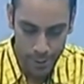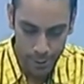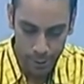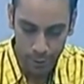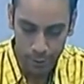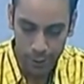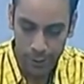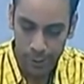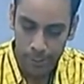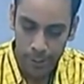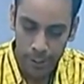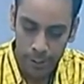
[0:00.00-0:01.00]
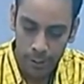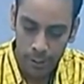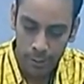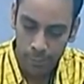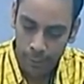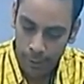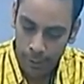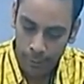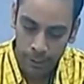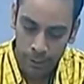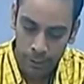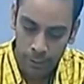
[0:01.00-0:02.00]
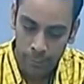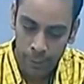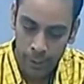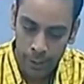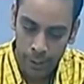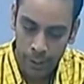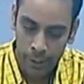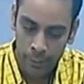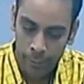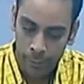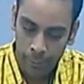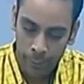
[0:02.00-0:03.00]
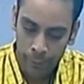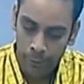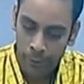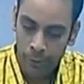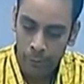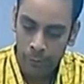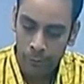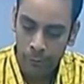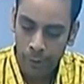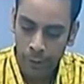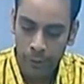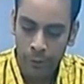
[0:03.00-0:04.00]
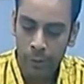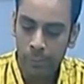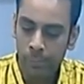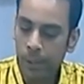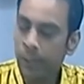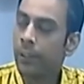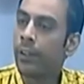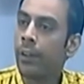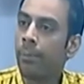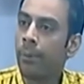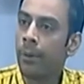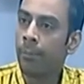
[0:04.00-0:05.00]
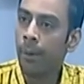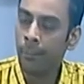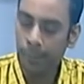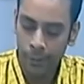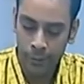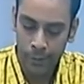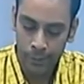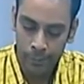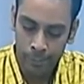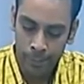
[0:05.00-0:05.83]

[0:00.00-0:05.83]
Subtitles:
So that can be another aspect, mentoring and support for a good project report preparation.